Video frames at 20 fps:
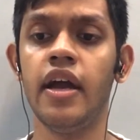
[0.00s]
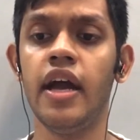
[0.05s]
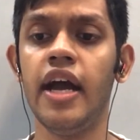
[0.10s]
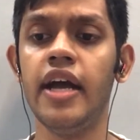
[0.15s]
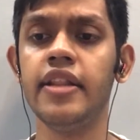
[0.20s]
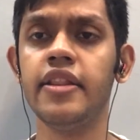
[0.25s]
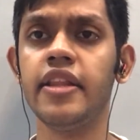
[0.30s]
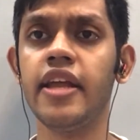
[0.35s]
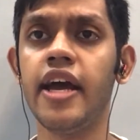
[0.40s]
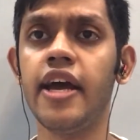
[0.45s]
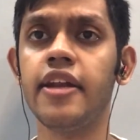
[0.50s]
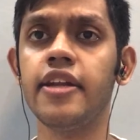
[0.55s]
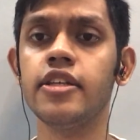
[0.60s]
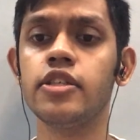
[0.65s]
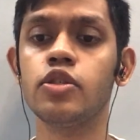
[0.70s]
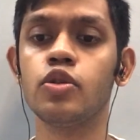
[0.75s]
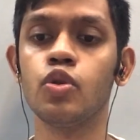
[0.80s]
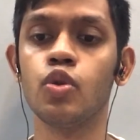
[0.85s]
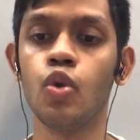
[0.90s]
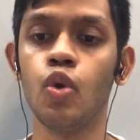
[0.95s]
and there
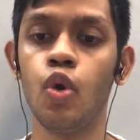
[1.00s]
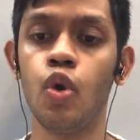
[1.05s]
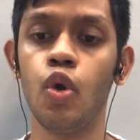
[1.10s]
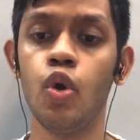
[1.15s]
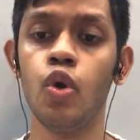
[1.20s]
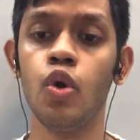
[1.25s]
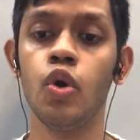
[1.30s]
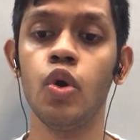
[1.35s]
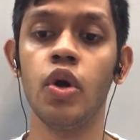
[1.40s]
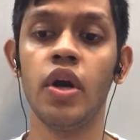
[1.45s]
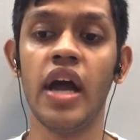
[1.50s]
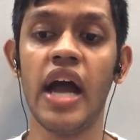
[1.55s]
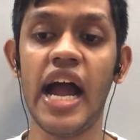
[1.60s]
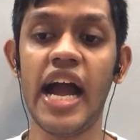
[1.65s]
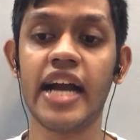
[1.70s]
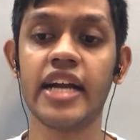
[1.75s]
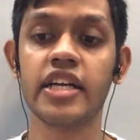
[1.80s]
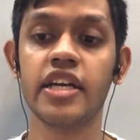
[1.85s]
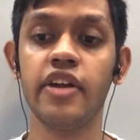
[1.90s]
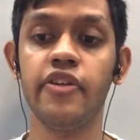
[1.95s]
is no
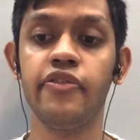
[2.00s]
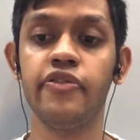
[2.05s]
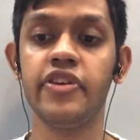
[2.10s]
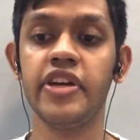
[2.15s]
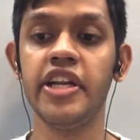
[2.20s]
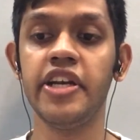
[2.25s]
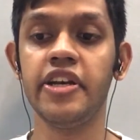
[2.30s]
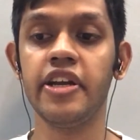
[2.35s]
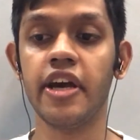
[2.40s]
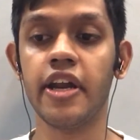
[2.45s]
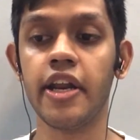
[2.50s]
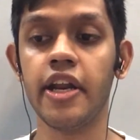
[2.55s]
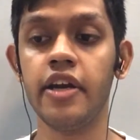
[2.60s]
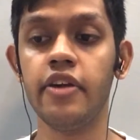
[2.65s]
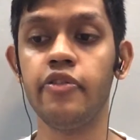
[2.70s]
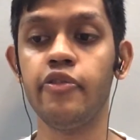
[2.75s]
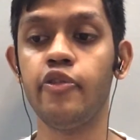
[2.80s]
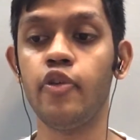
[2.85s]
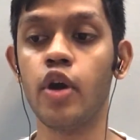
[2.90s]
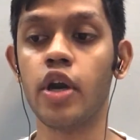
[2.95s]
active
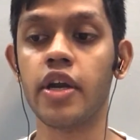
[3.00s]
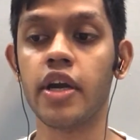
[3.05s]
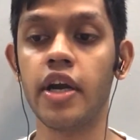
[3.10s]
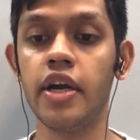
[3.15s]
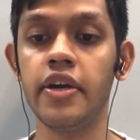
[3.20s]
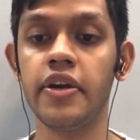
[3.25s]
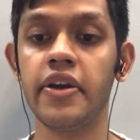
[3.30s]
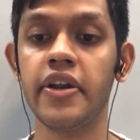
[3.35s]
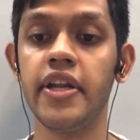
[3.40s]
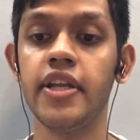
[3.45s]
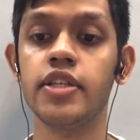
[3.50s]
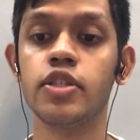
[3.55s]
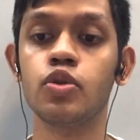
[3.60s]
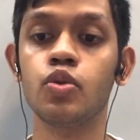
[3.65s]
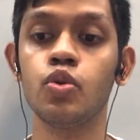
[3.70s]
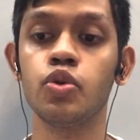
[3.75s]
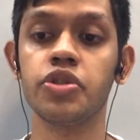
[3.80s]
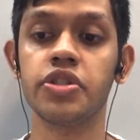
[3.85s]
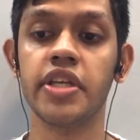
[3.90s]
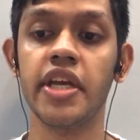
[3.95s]
deterrent for countries
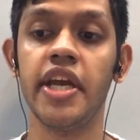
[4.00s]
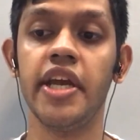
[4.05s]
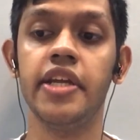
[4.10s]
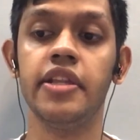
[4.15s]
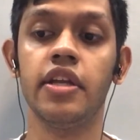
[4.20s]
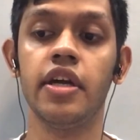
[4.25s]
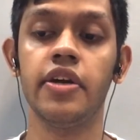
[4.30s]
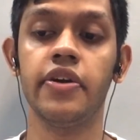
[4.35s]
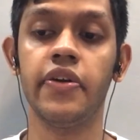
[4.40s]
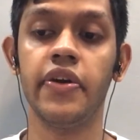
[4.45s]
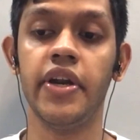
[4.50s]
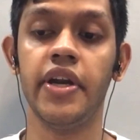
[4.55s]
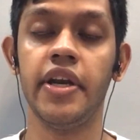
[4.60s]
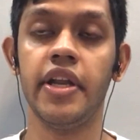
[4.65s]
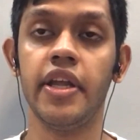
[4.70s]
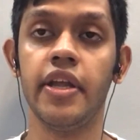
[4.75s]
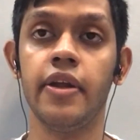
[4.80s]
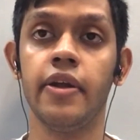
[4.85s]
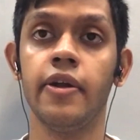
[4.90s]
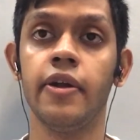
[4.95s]
to stay in the
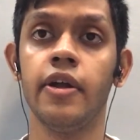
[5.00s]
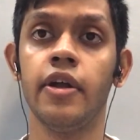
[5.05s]
treaty.